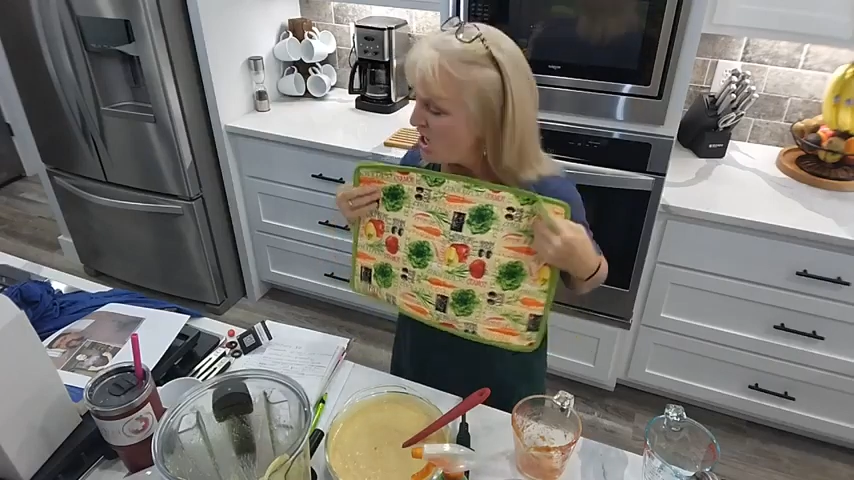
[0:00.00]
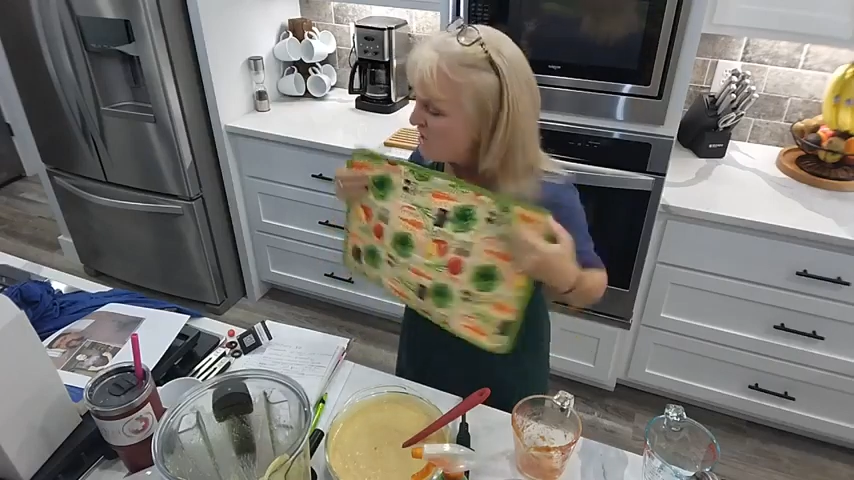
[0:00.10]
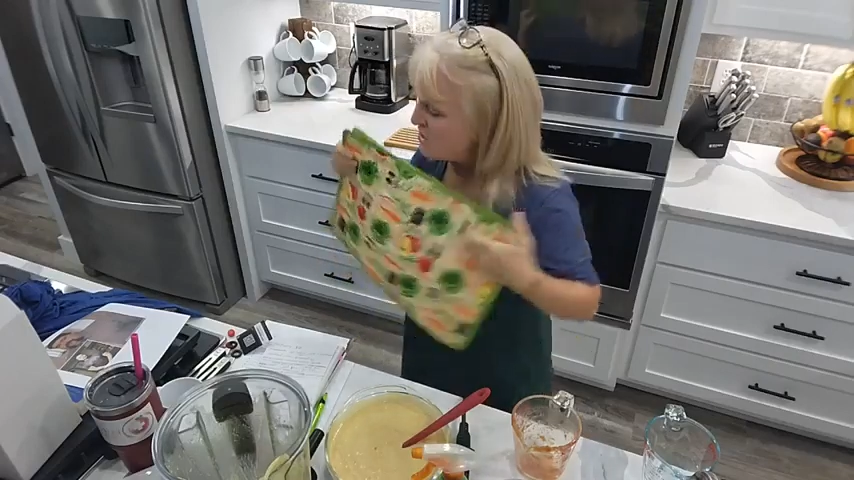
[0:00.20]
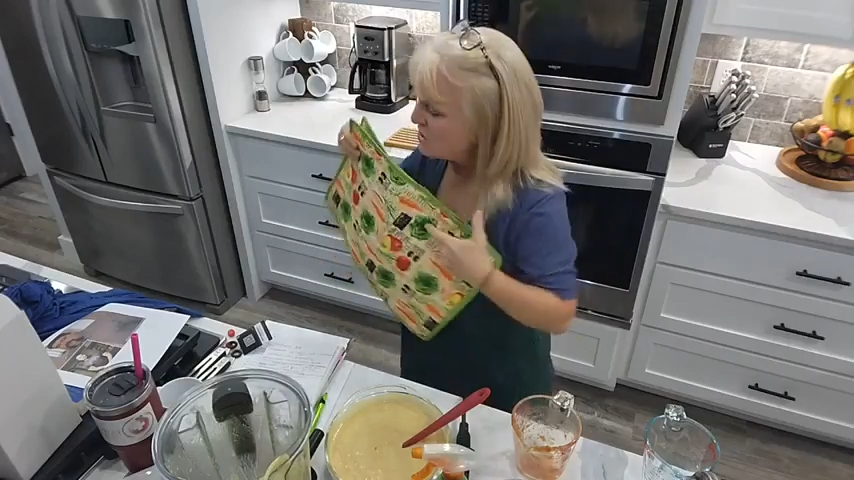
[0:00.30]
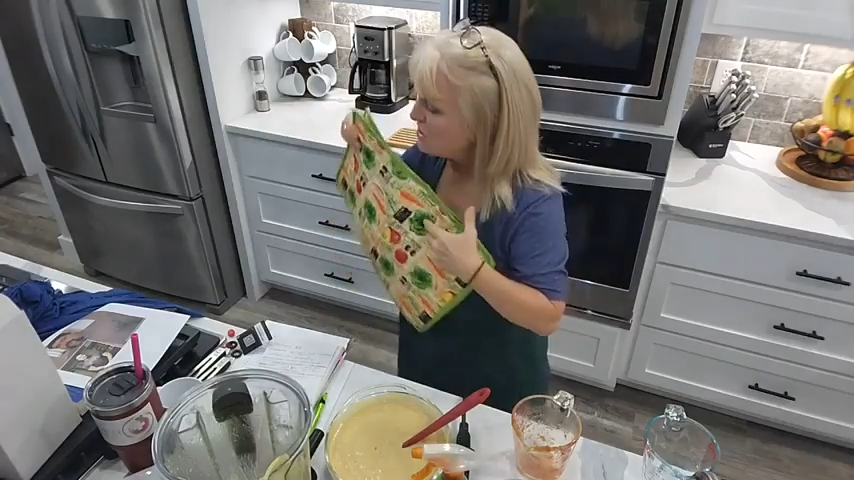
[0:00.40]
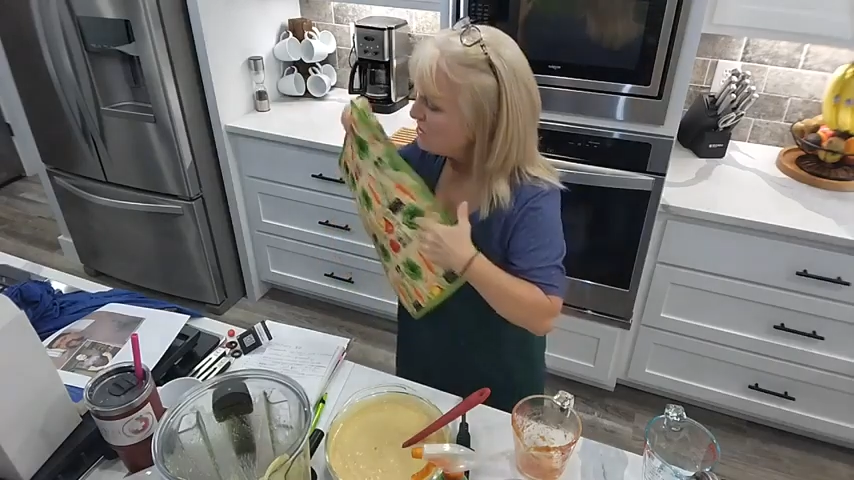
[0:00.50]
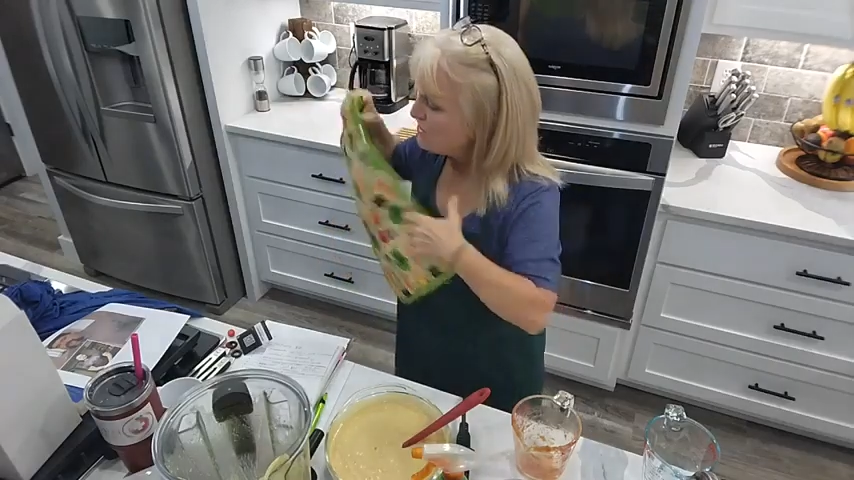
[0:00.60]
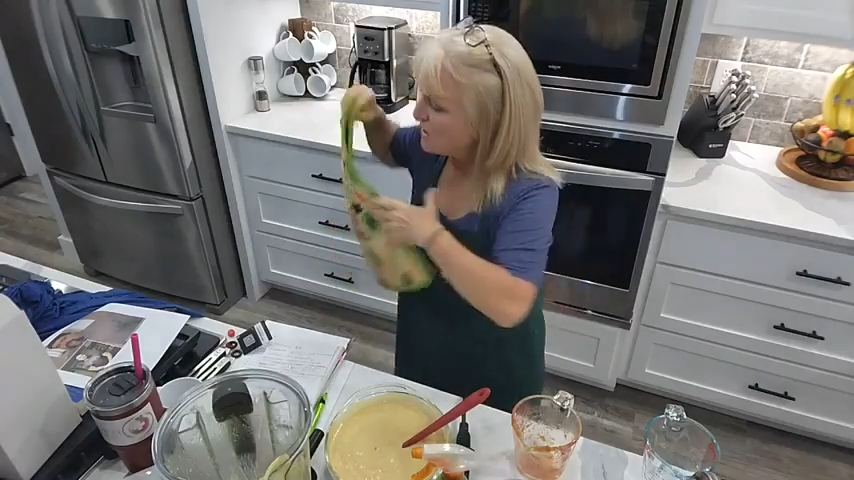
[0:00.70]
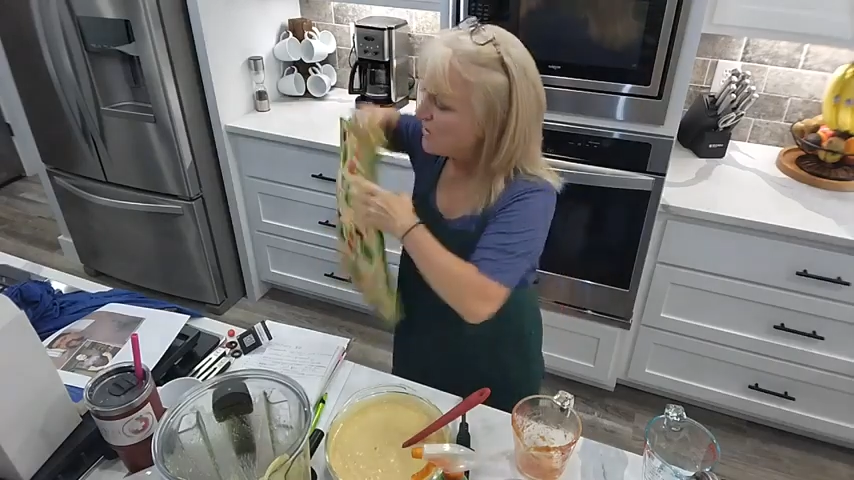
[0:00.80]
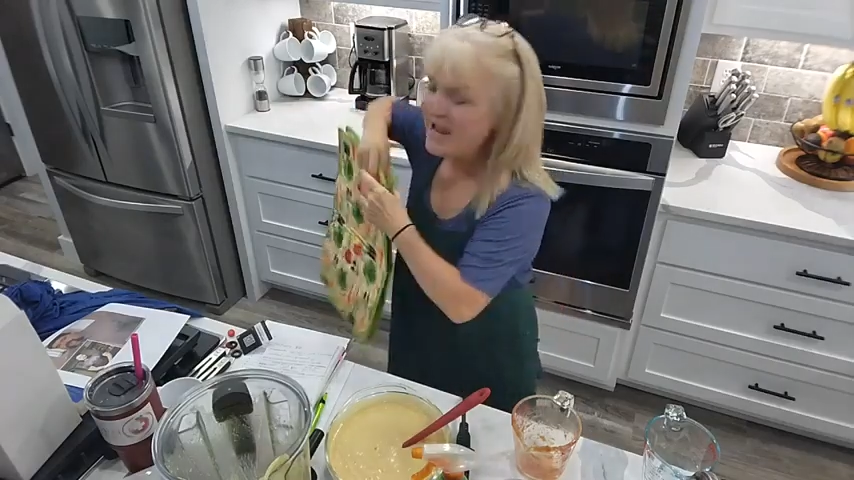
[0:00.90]

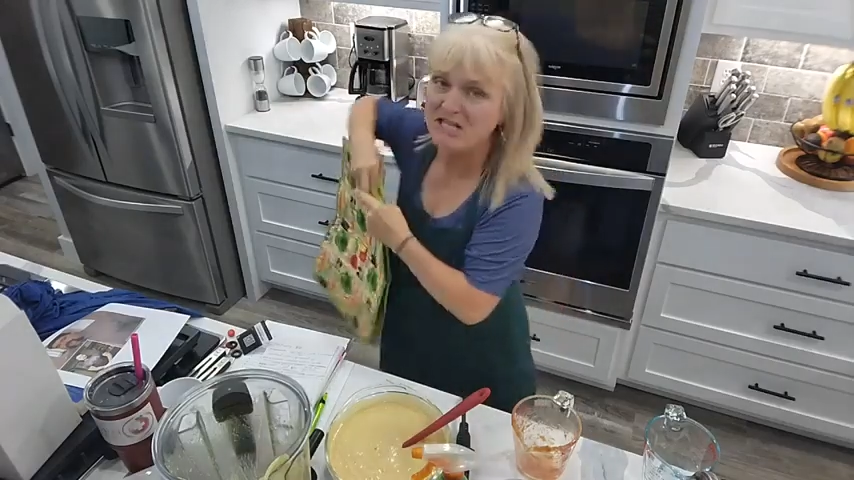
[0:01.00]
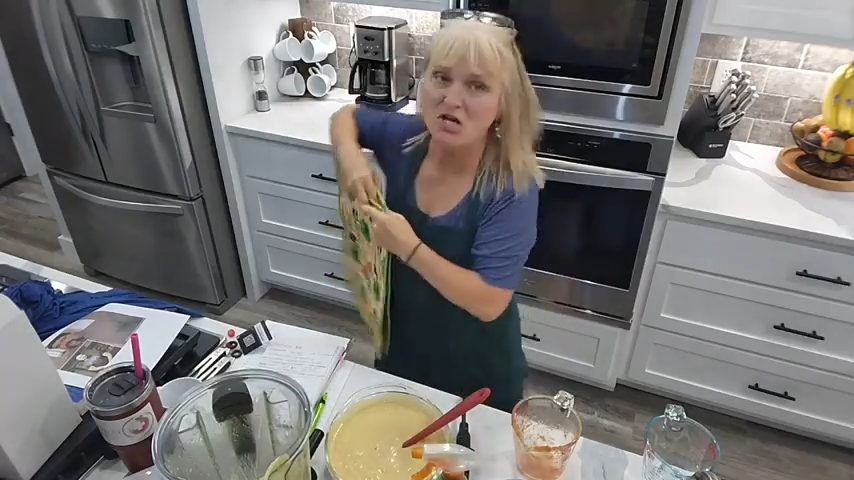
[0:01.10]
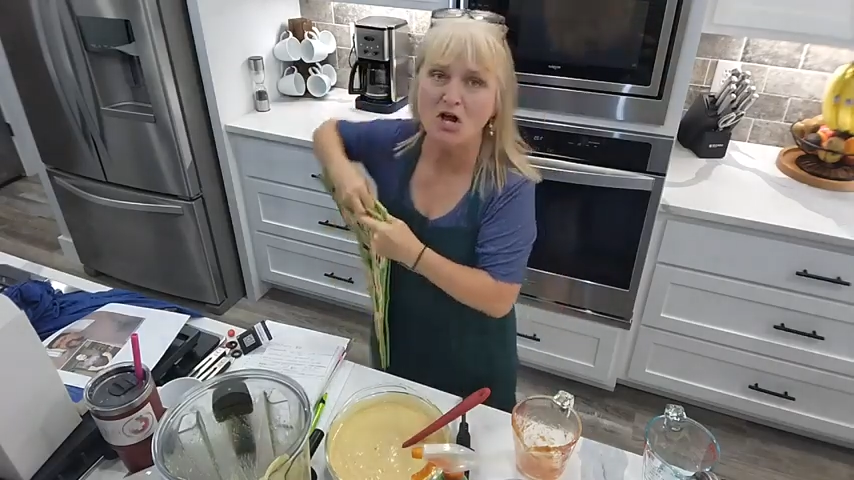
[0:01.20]
Donald. Okay,